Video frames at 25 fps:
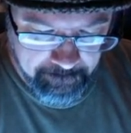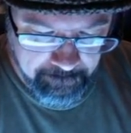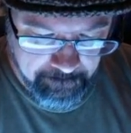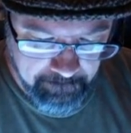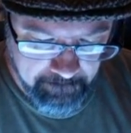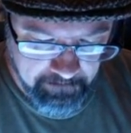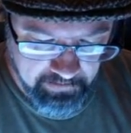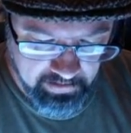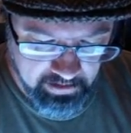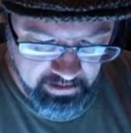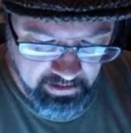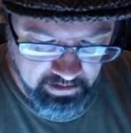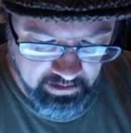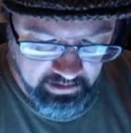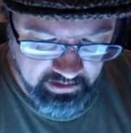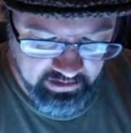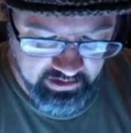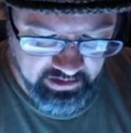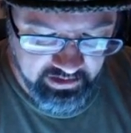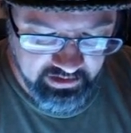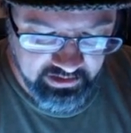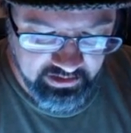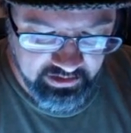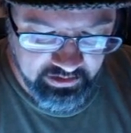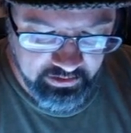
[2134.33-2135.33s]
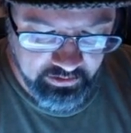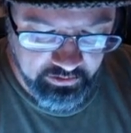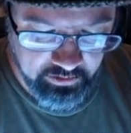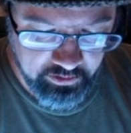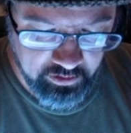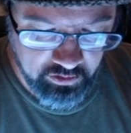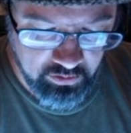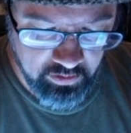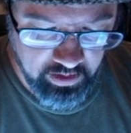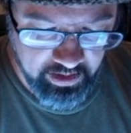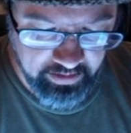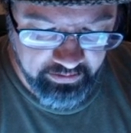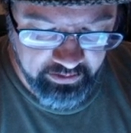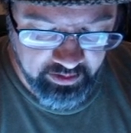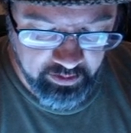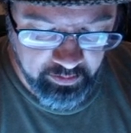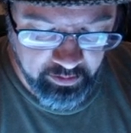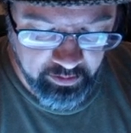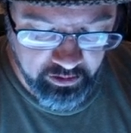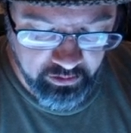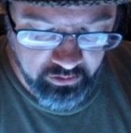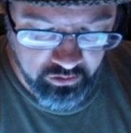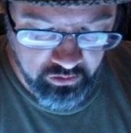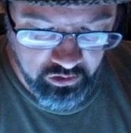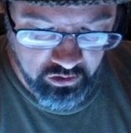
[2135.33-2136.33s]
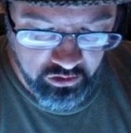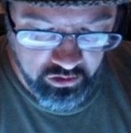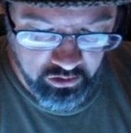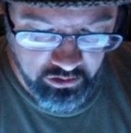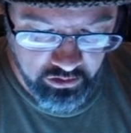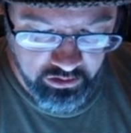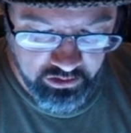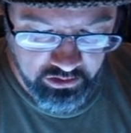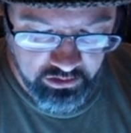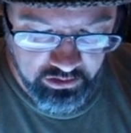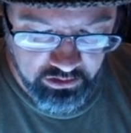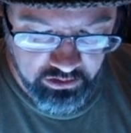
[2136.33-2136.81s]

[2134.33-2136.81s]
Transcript: Because I still do have some of those shirts.